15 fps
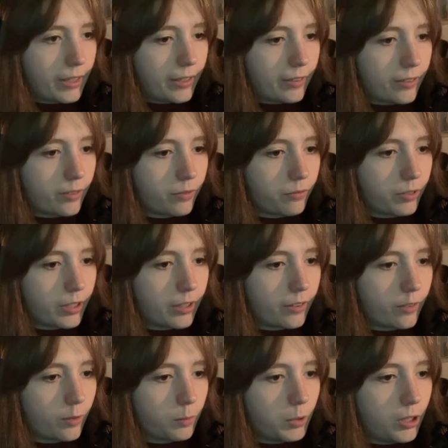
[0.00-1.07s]
that freaking
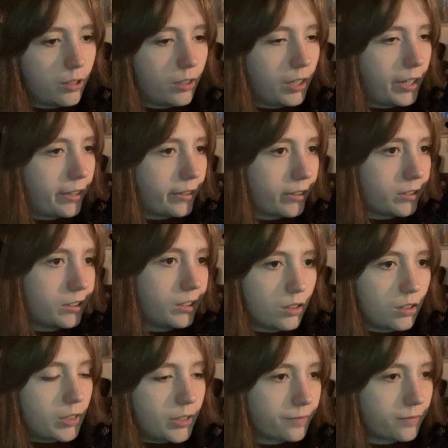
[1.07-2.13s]
small either.
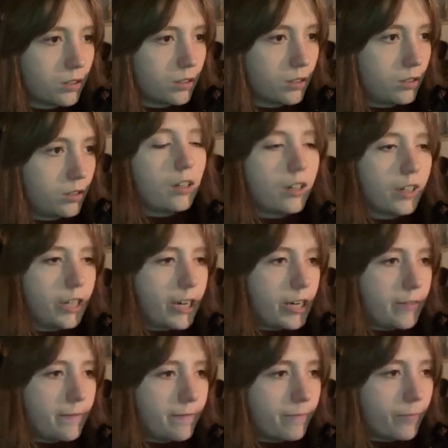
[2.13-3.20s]
Alright,
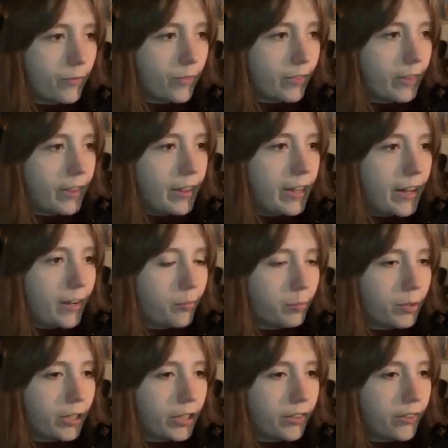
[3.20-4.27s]
that
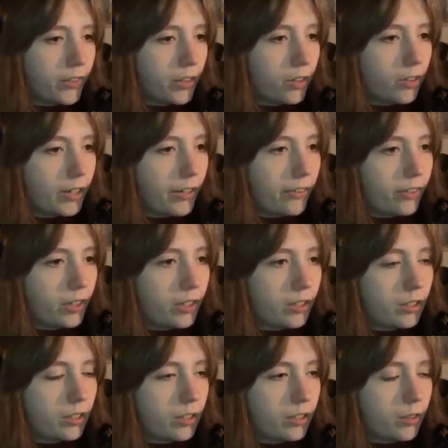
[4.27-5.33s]
blends the grass in a
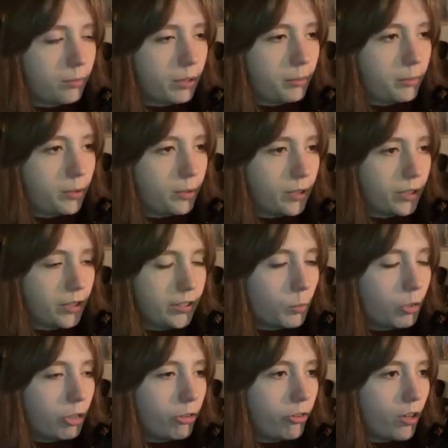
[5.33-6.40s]
little bit more. We
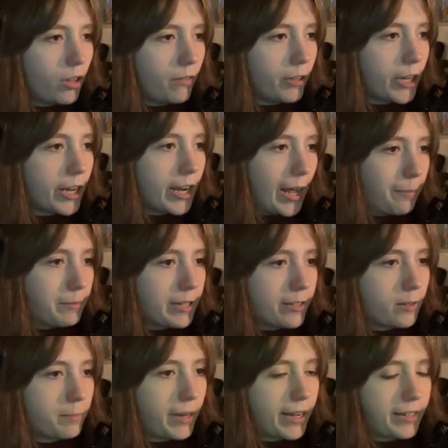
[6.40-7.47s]
do still have like an empty
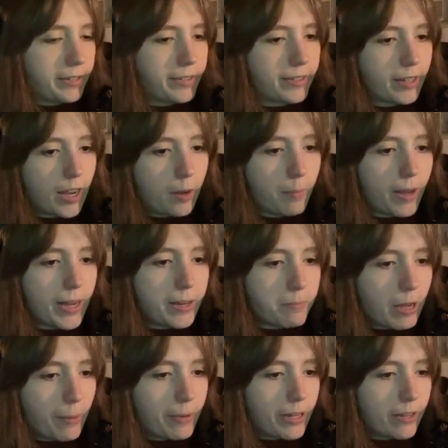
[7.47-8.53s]
space. I might
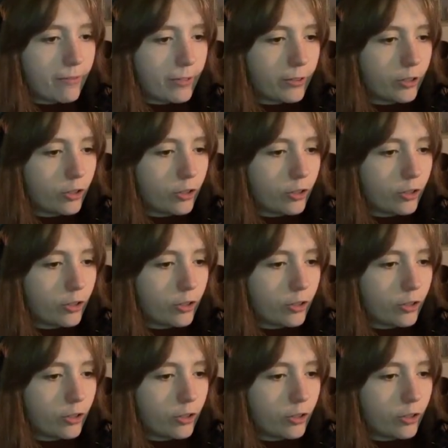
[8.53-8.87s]
maybe even to